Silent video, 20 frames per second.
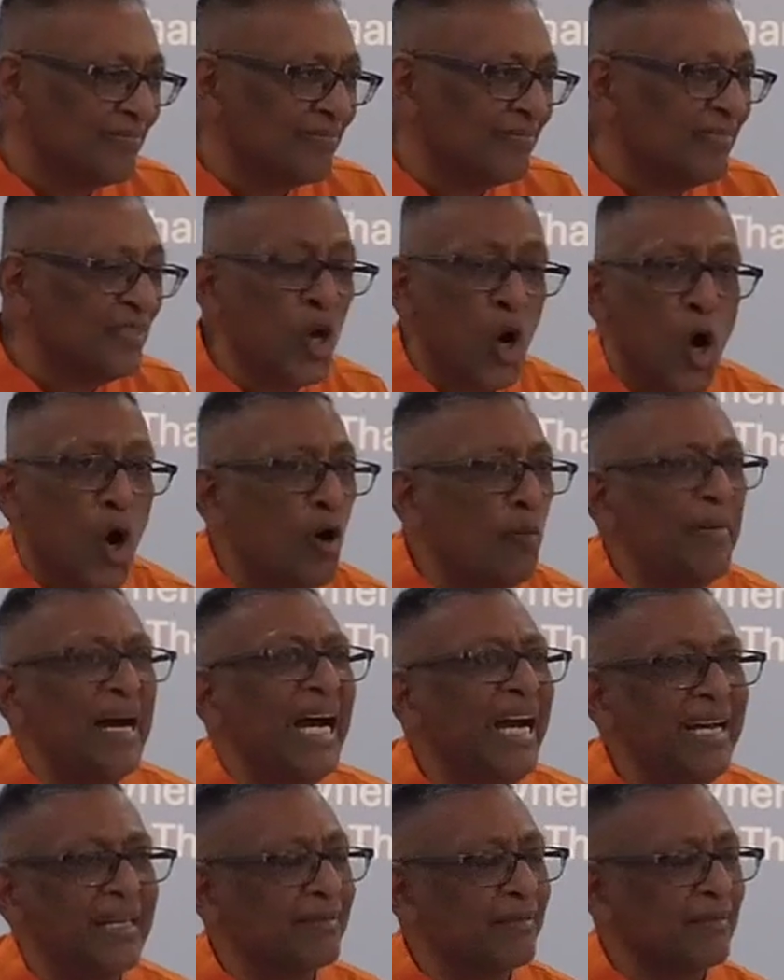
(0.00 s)
No
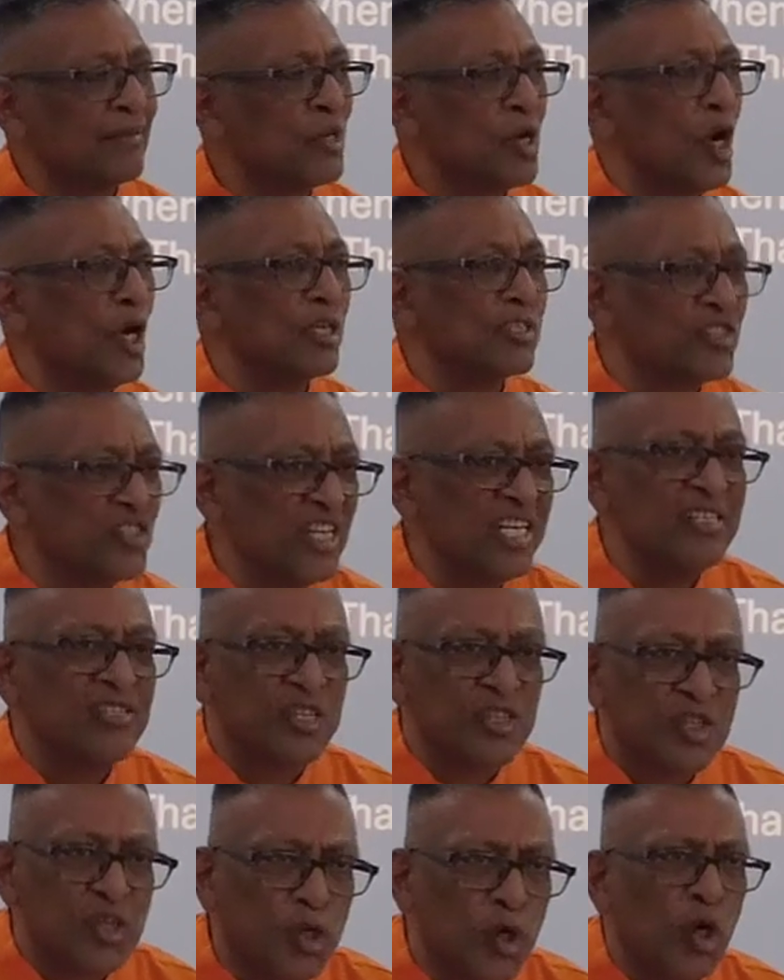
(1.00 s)
man calls
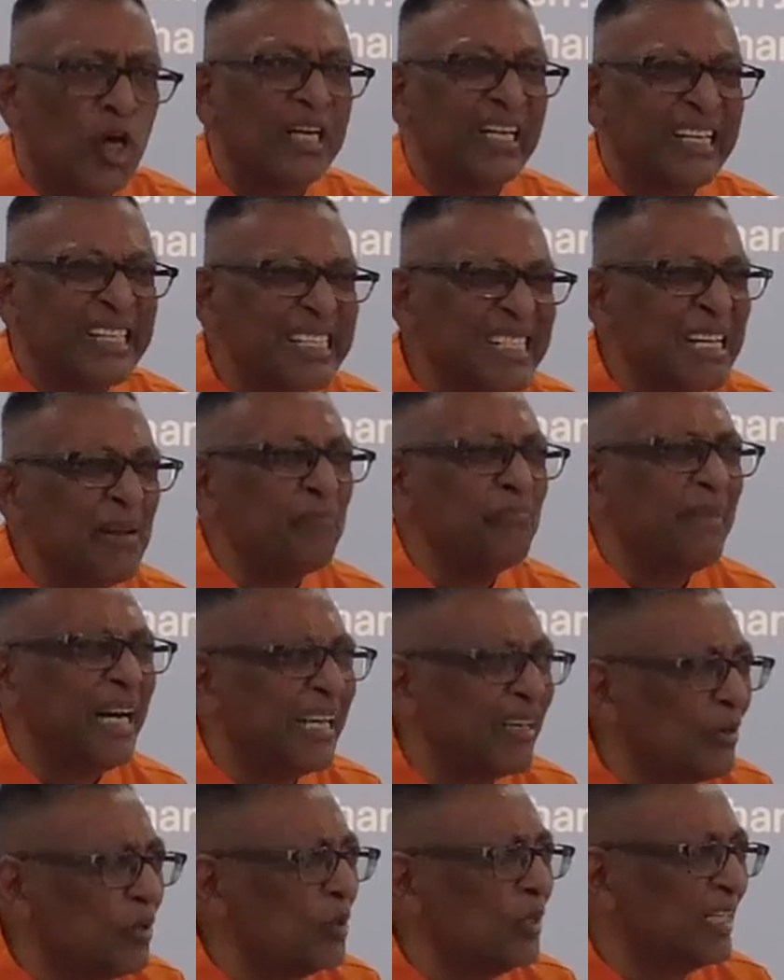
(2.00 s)
Jesus Lord except
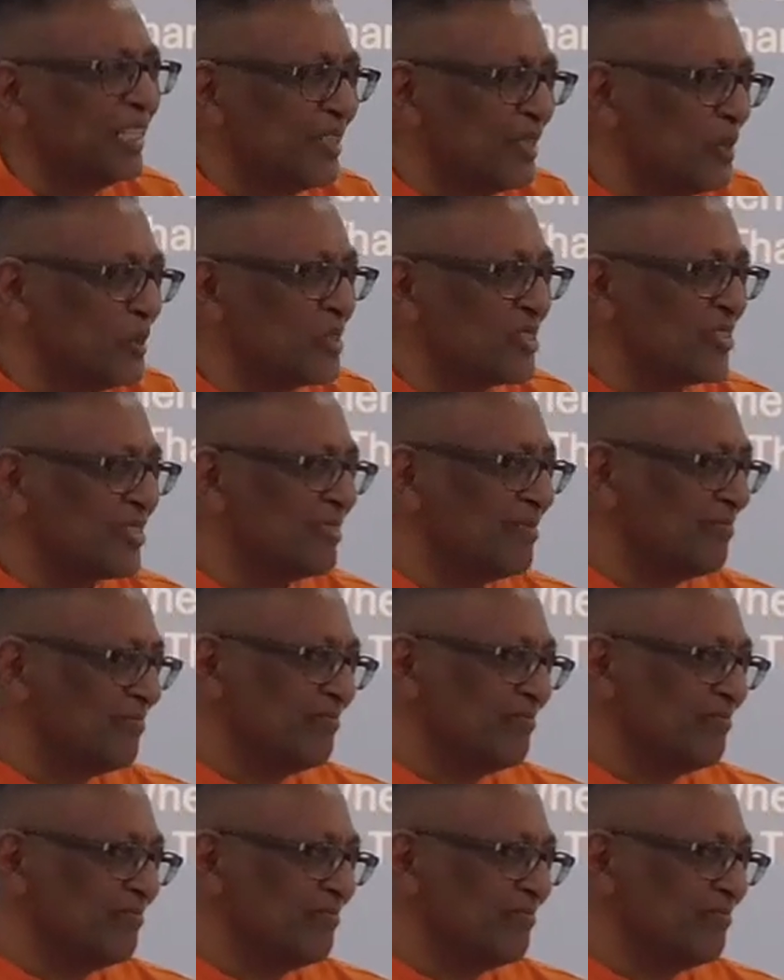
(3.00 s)
by the Holy Ghost.